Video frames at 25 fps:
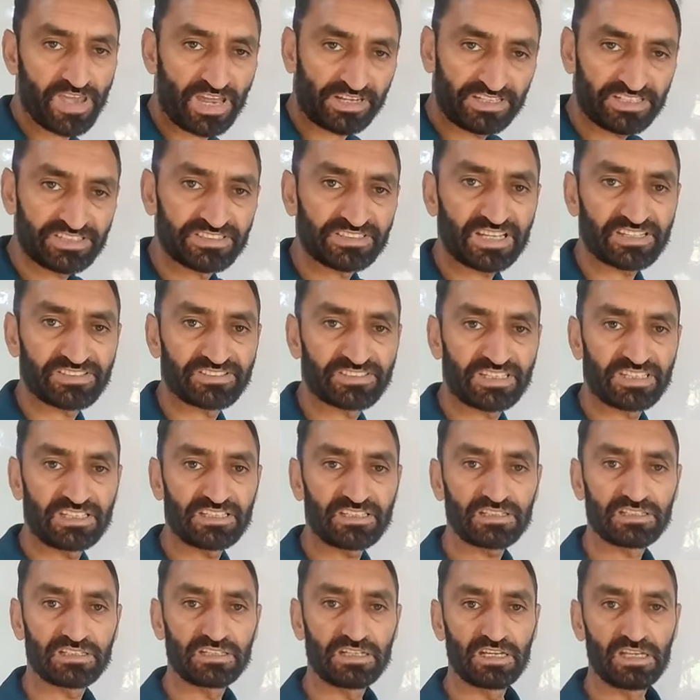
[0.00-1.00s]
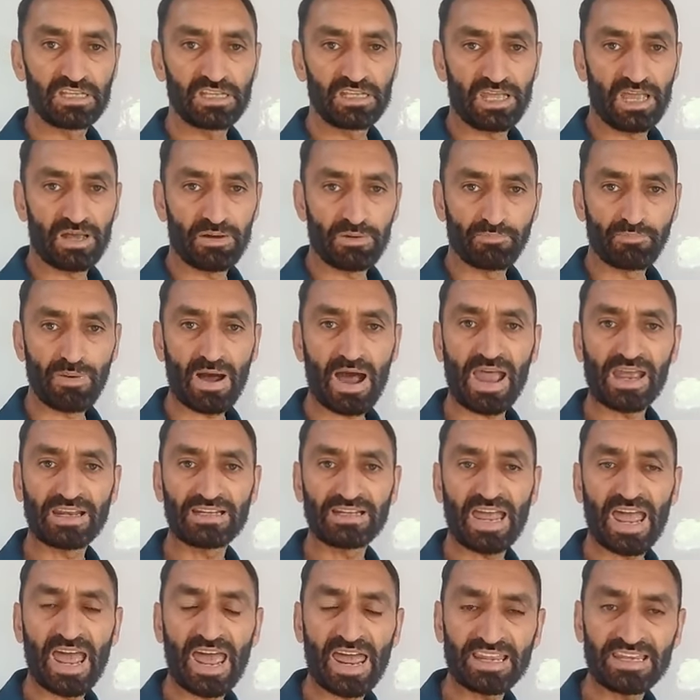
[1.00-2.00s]
we are discussing
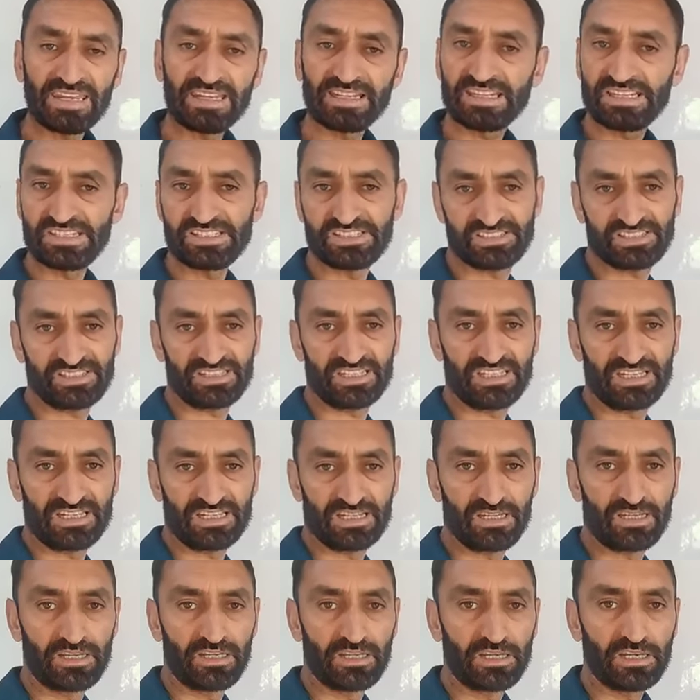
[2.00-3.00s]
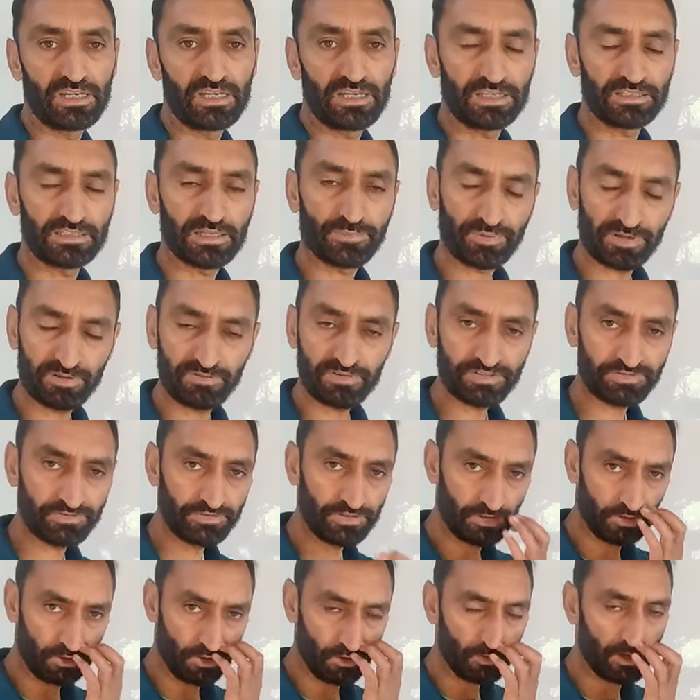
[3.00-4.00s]
file handling in C. In the previous
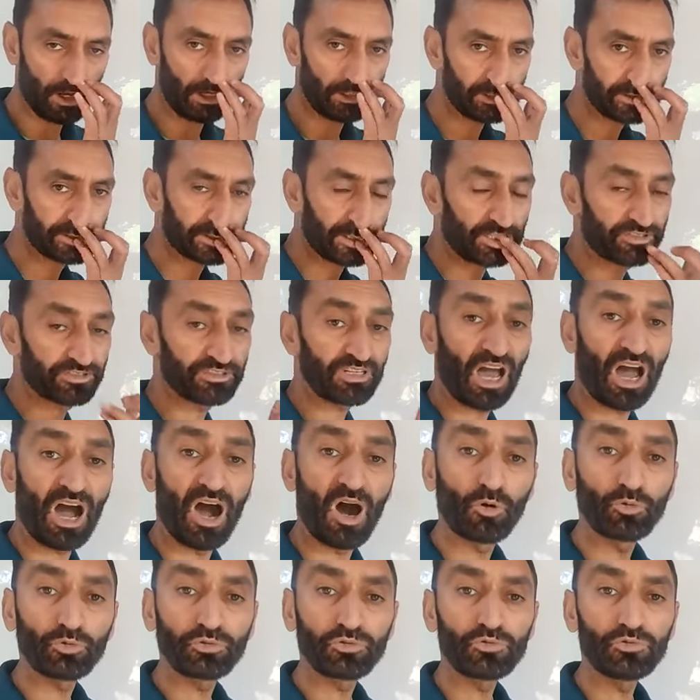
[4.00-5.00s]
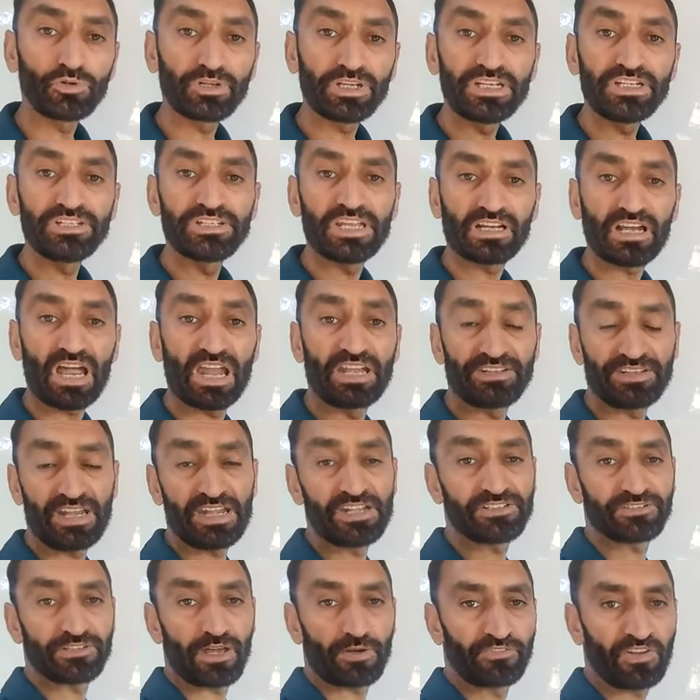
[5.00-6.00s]
video, we have discussed how to read the
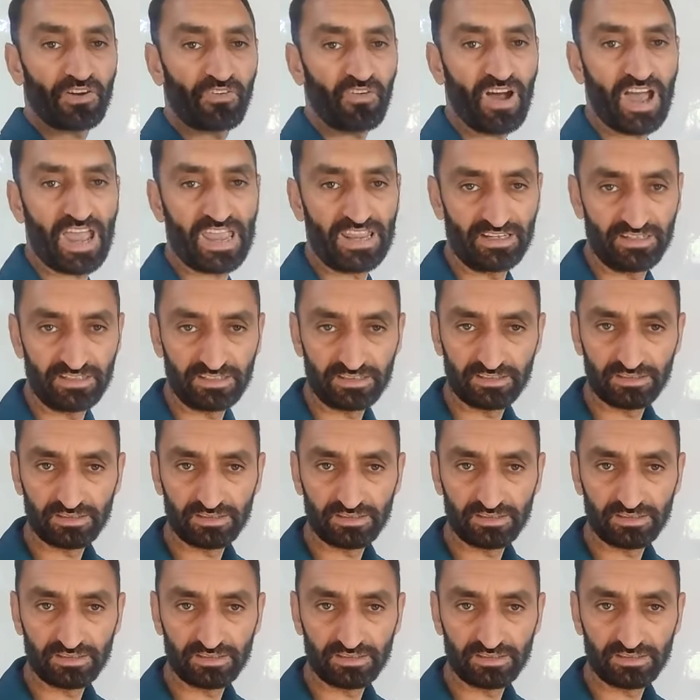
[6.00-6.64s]
contents of the file.